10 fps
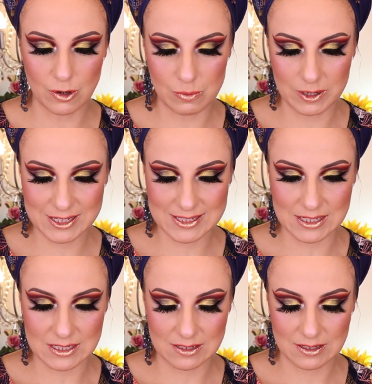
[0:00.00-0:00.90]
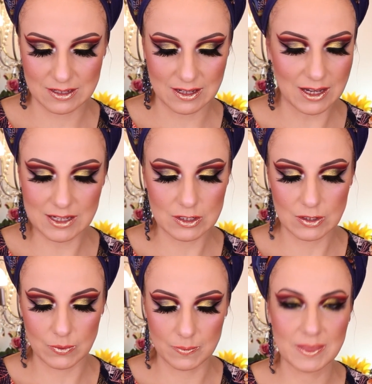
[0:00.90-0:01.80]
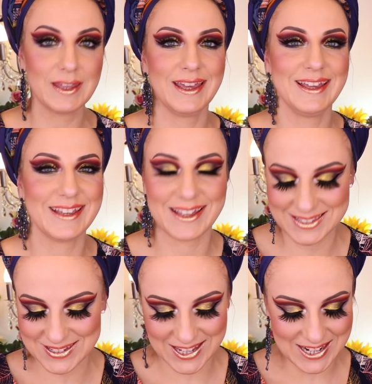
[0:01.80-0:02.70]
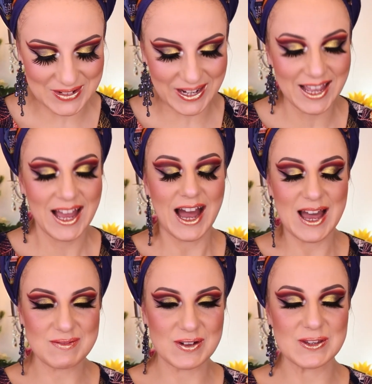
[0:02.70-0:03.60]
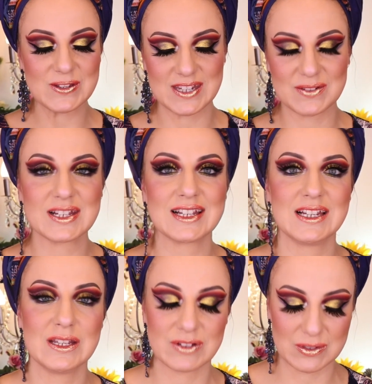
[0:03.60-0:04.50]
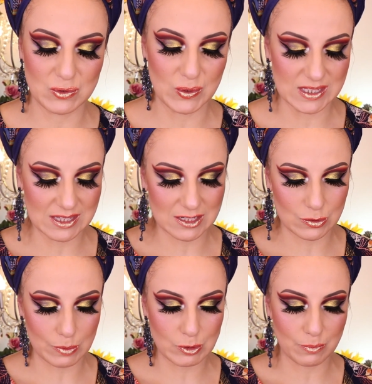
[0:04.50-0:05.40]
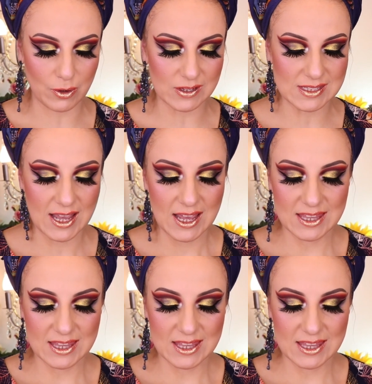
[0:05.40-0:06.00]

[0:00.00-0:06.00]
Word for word: Or what is it? I don't know. Yeah, so anyway, I'm going to definitely leave it, of course, in the description box.